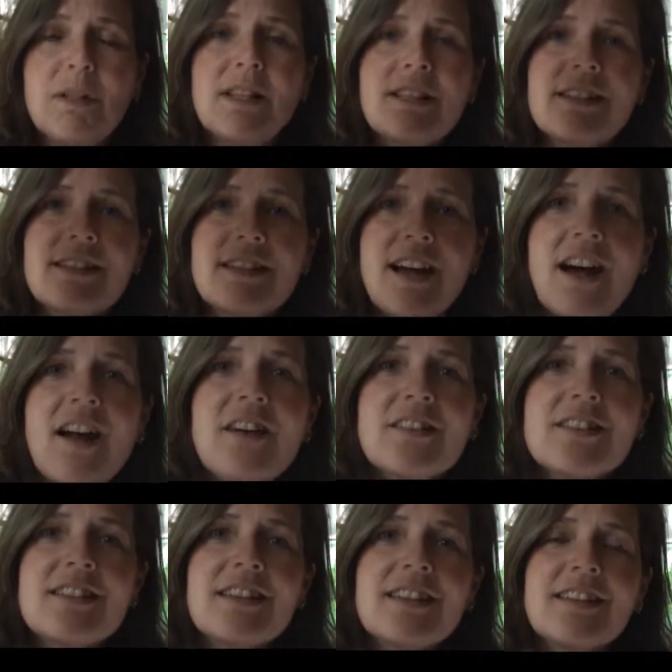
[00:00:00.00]
but the
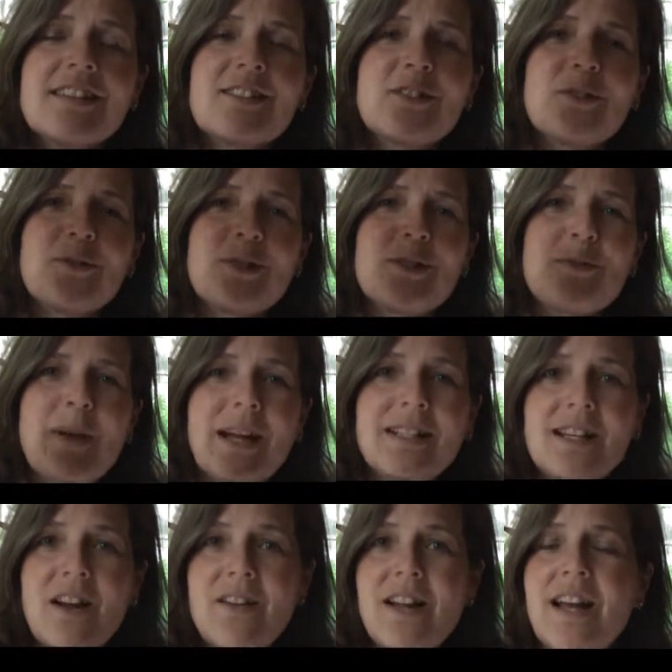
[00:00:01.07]
stars, in a certain
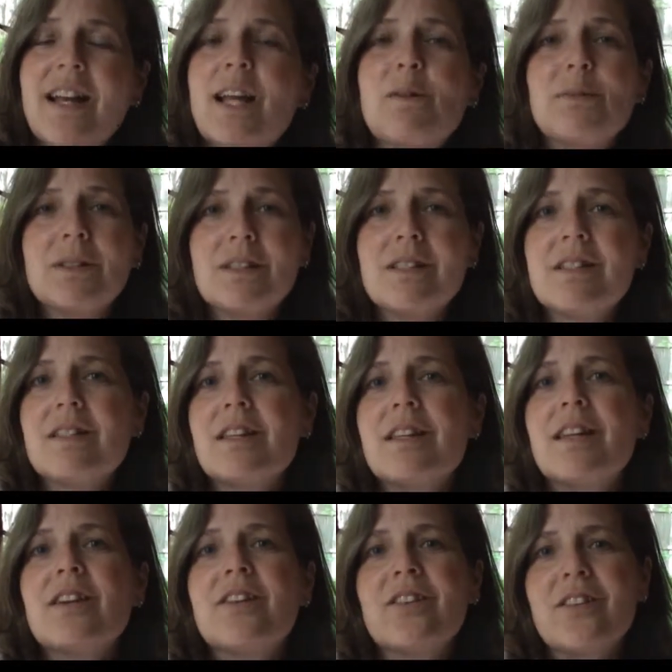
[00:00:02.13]
respect, are not able to see
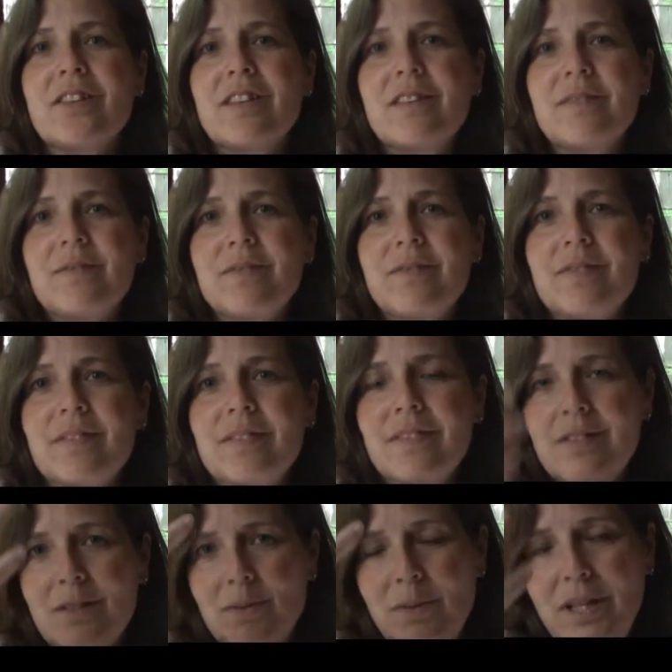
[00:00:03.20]
the earth,
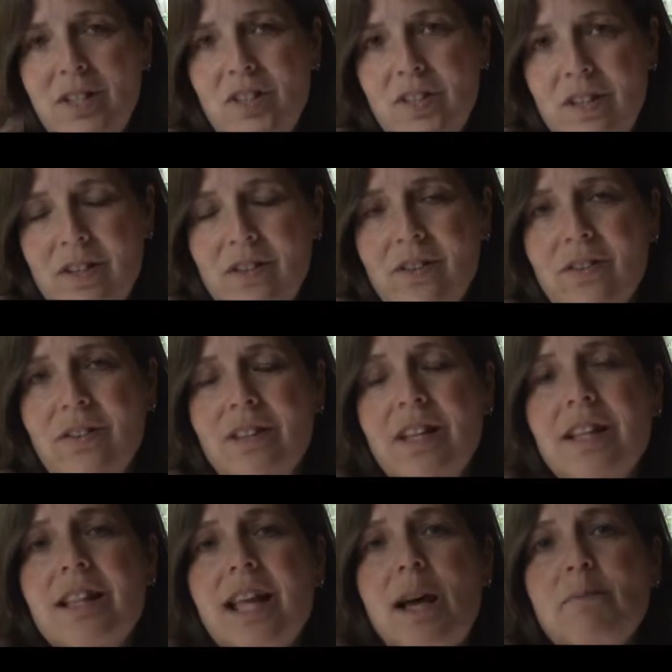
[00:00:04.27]
reach the earth
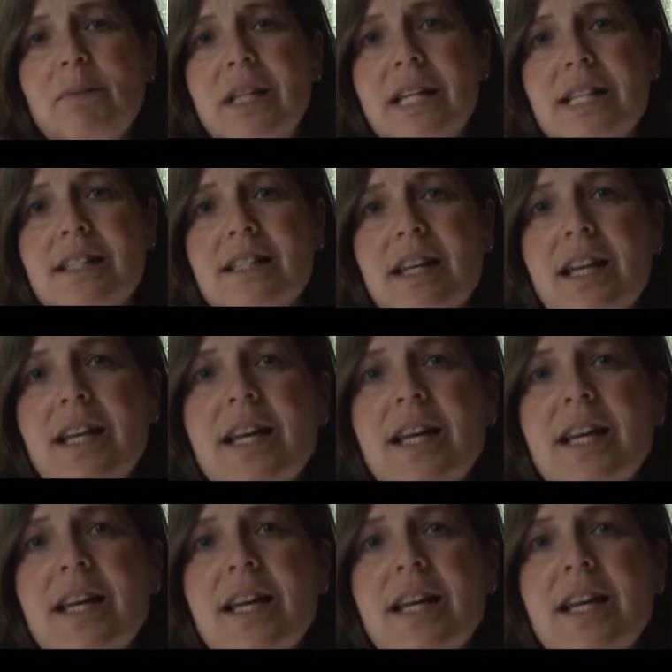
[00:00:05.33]
in that place.